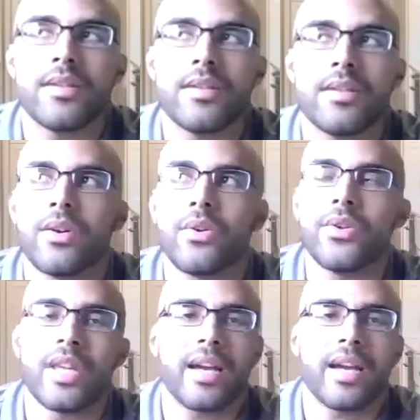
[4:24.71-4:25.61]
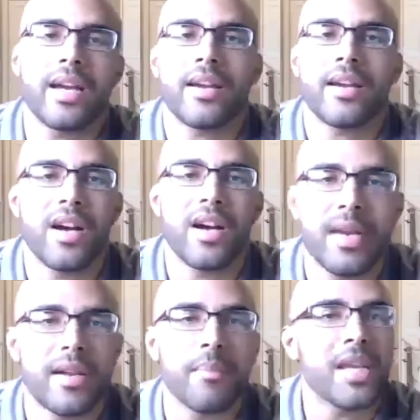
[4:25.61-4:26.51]
So you can't come
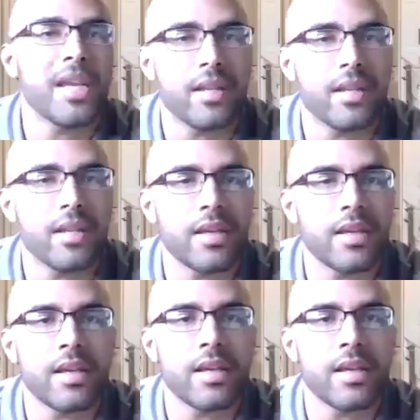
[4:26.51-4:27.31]
in immediately